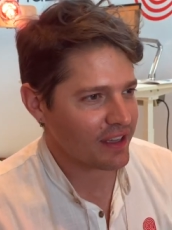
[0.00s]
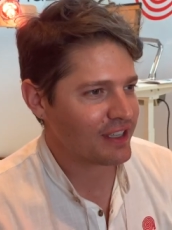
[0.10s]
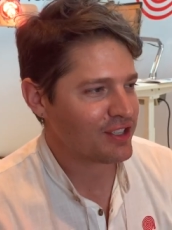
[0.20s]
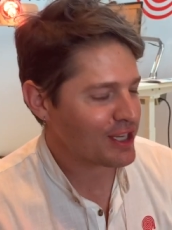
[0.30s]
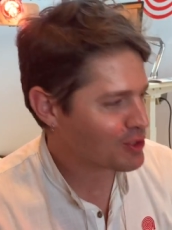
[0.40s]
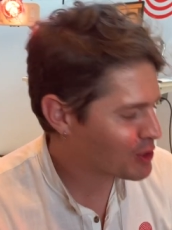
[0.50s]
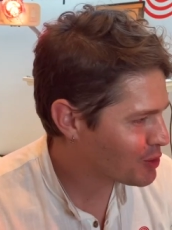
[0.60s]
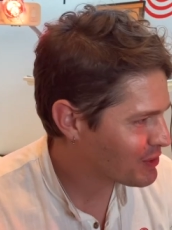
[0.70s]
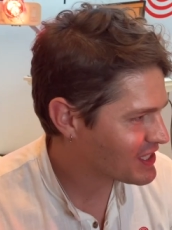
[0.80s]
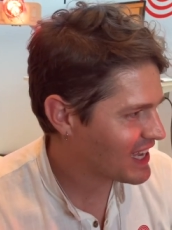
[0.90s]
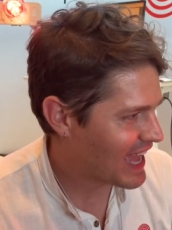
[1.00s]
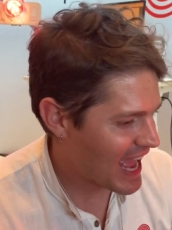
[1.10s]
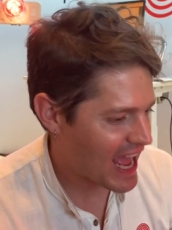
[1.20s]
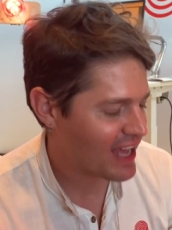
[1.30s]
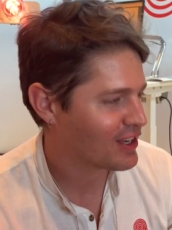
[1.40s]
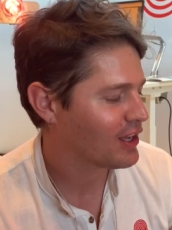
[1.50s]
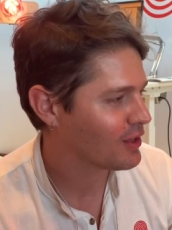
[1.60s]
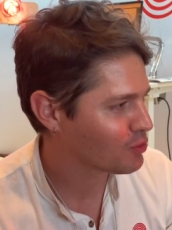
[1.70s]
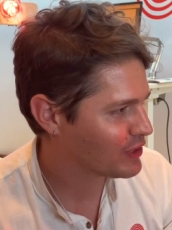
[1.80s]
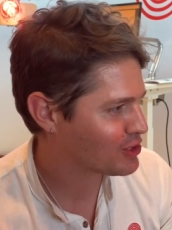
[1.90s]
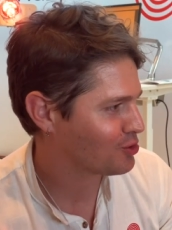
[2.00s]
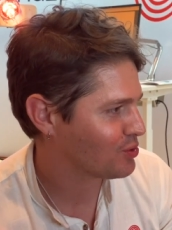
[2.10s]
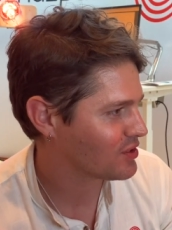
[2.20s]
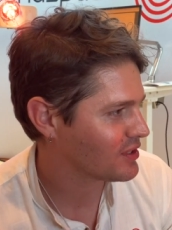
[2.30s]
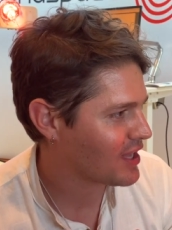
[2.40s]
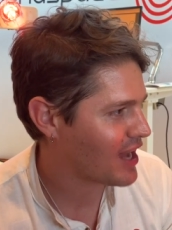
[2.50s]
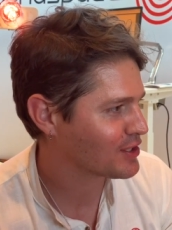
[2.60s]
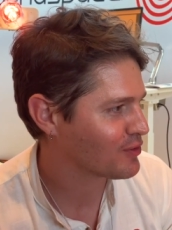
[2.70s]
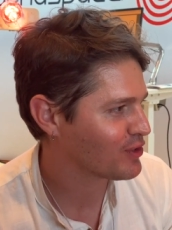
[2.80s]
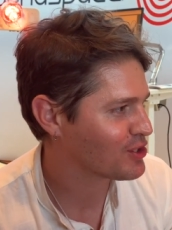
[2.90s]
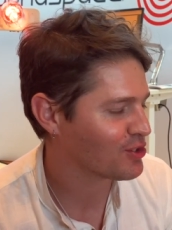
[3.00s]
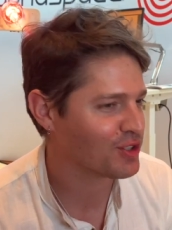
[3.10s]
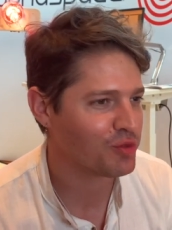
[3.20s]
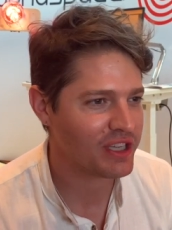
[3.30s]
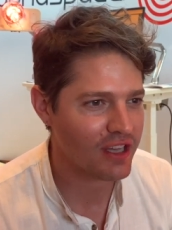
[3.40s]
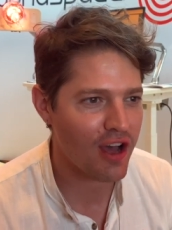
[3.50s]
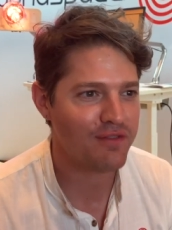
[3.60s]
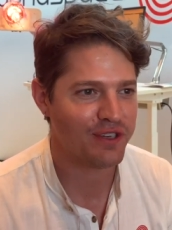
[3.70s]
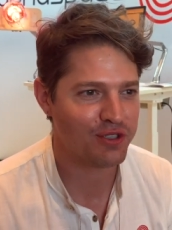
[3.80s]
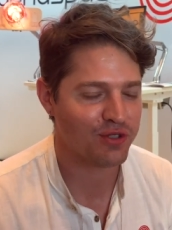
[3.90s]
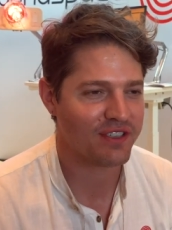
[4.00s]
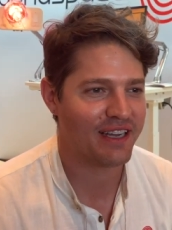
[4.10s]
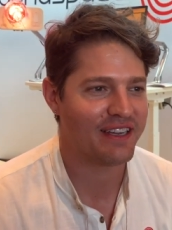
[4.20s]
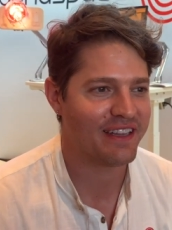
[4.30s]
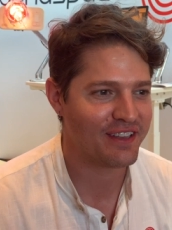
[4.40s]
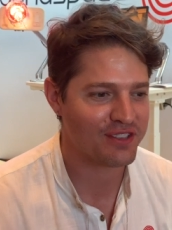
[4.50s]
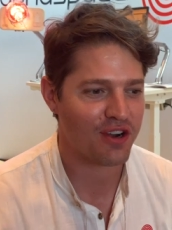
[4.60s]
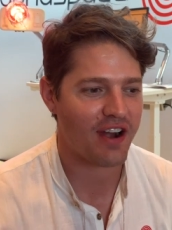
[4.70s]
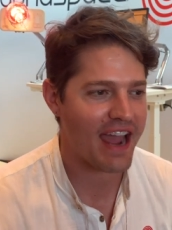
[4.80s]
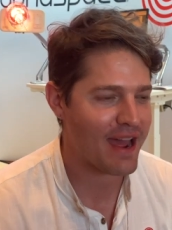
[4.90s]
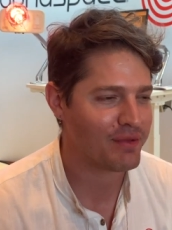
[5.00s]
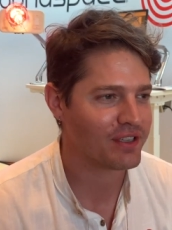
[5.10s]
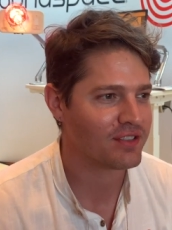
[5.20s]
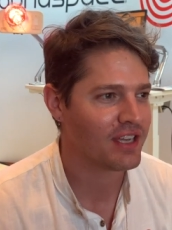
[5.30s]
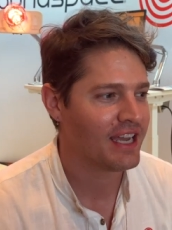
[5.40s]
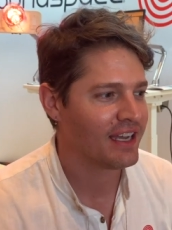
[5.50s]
ancestral humans had rituals, lots of rituals, and we love rituals nowadays. These are our habits.